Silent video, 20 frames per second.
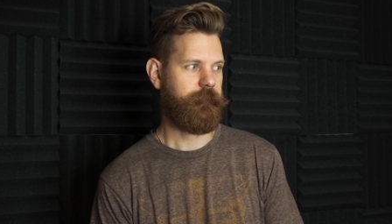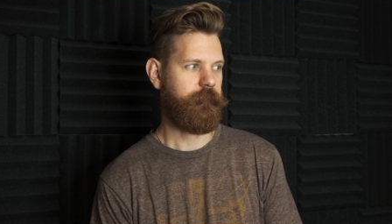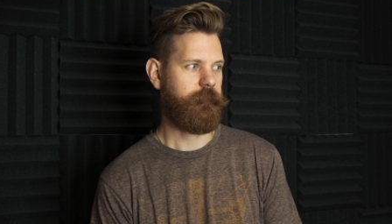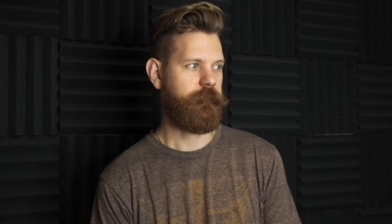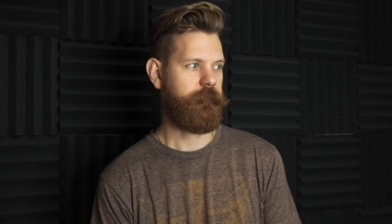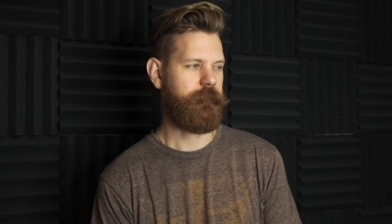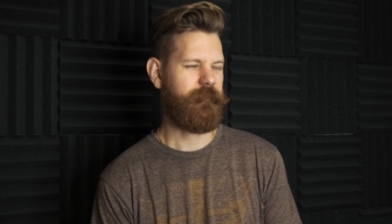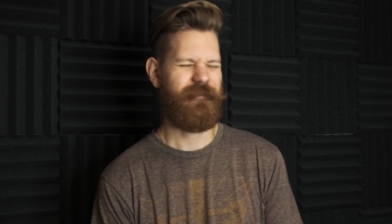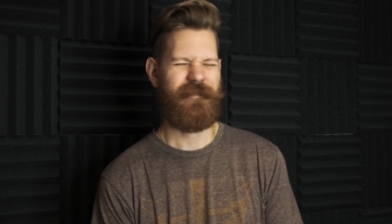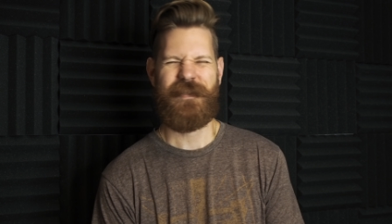
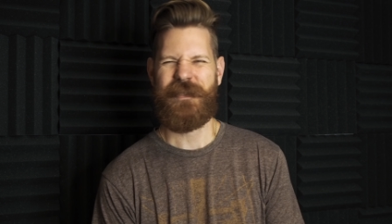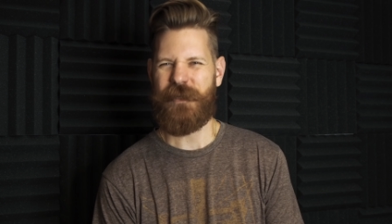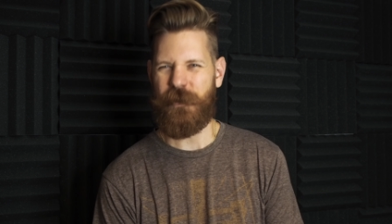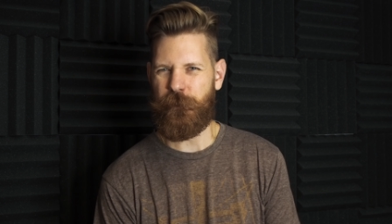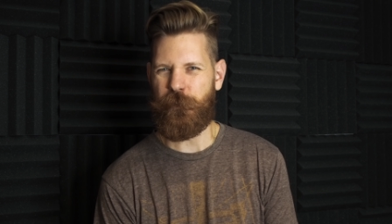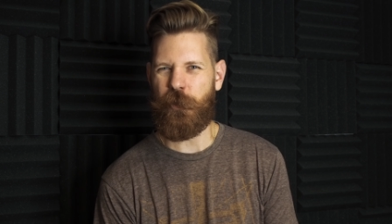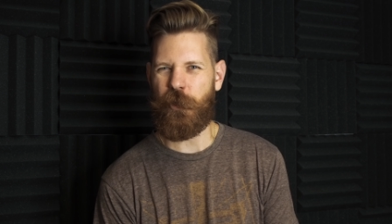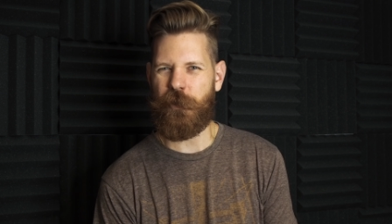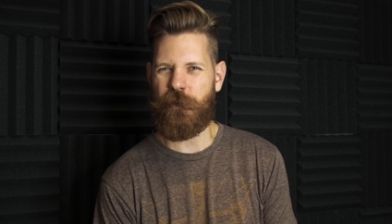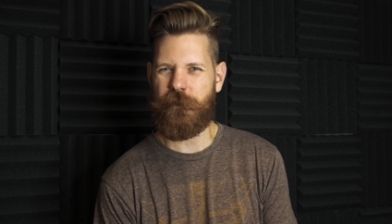hmm,
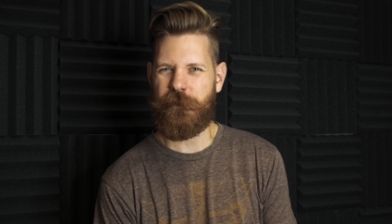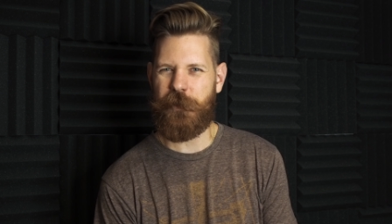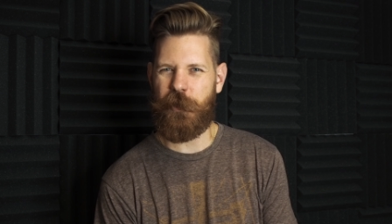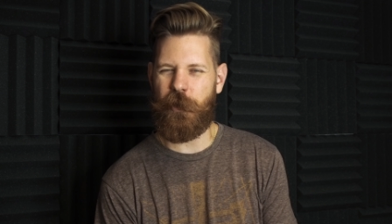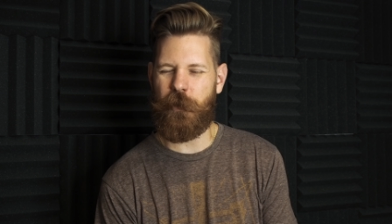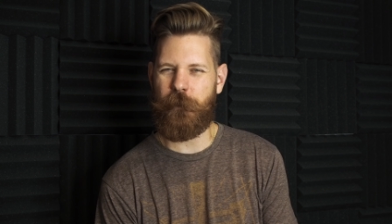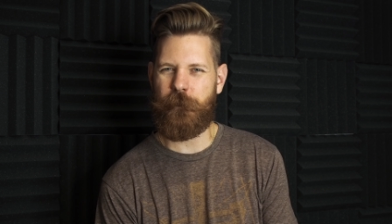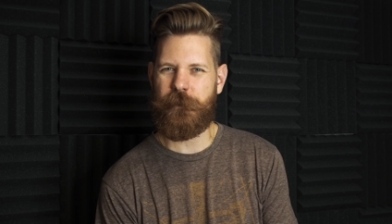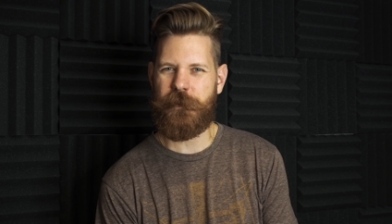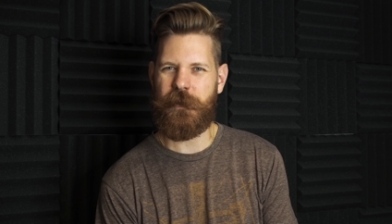simpler
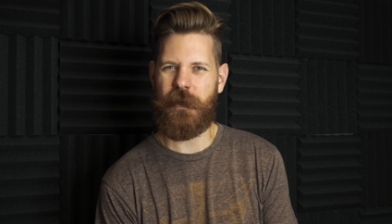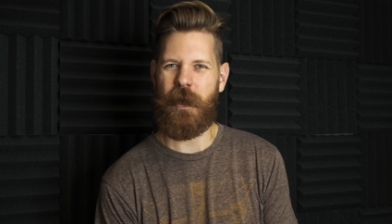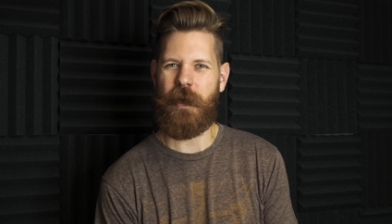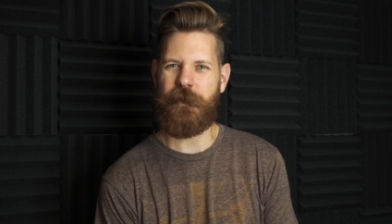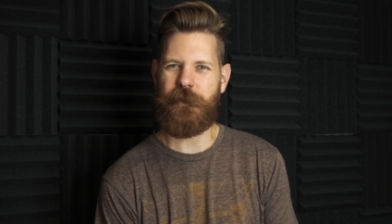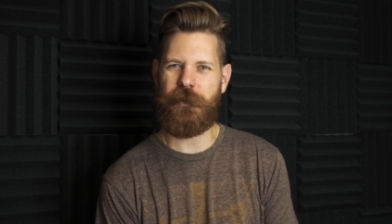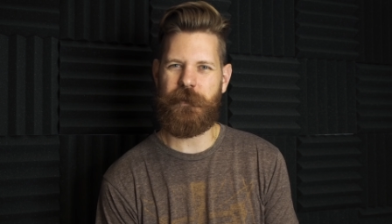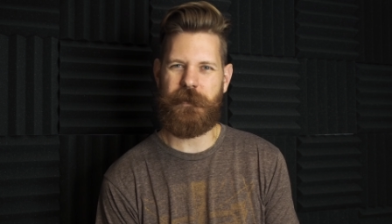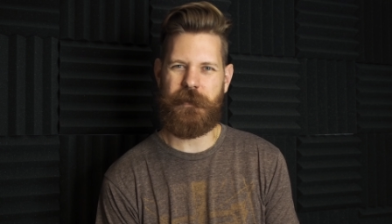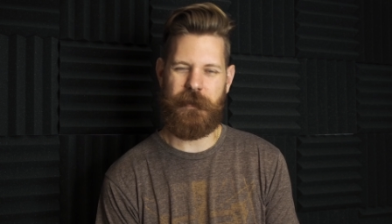terms, I
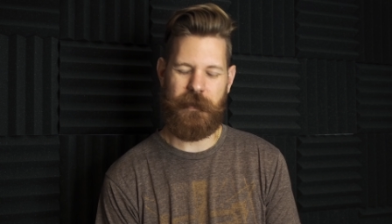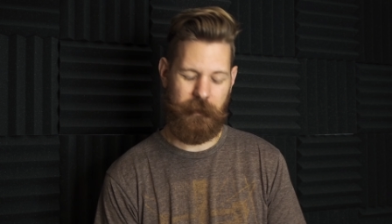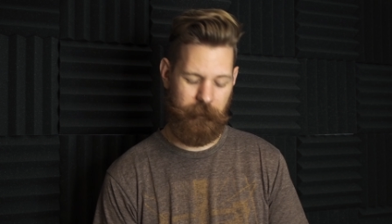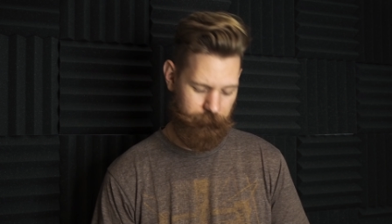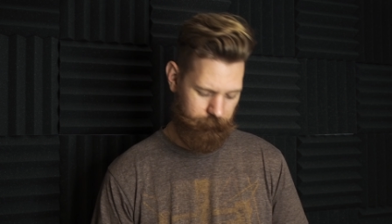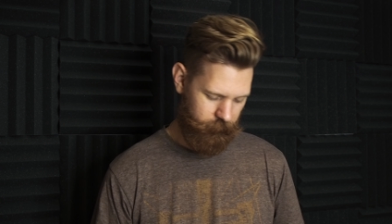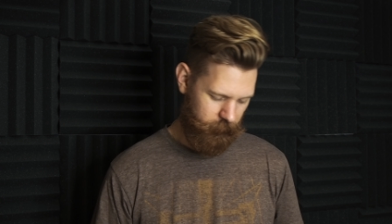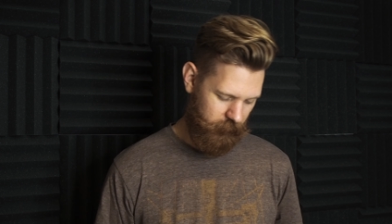should say,